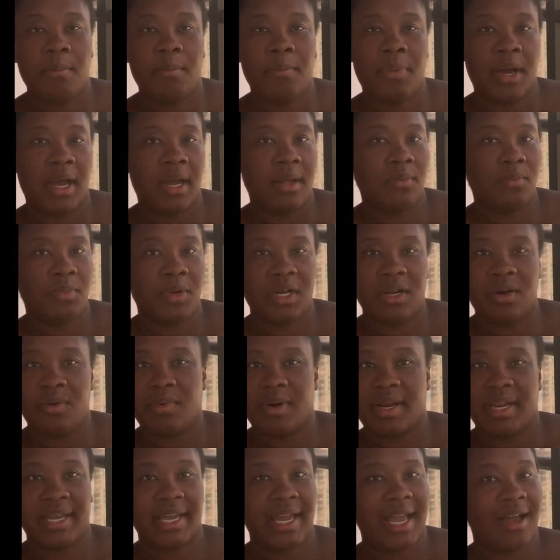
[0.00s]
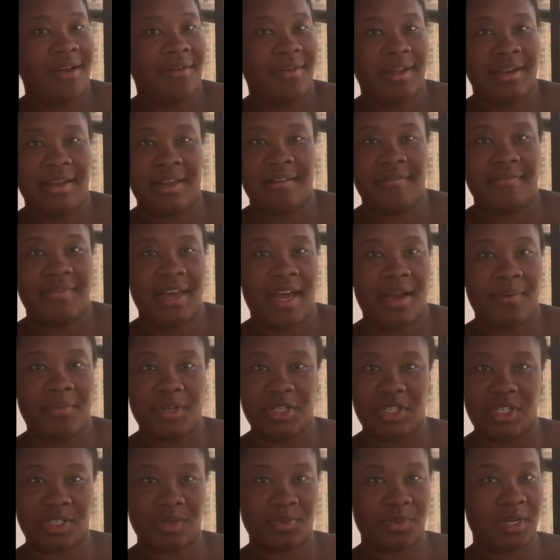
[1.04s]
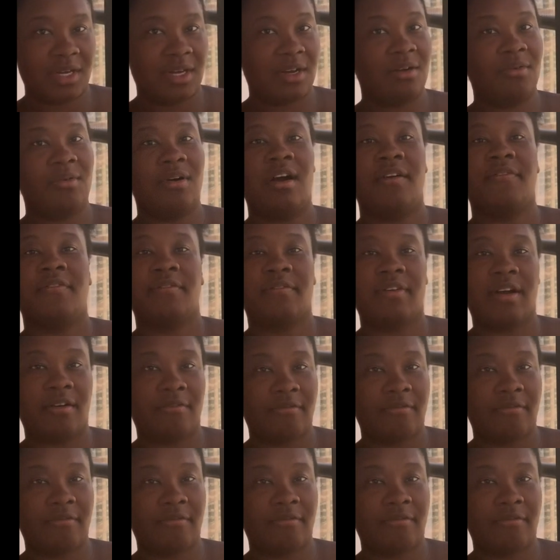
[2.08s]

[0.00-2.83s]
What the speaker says: But we don't want to count any of that. We just want to go off of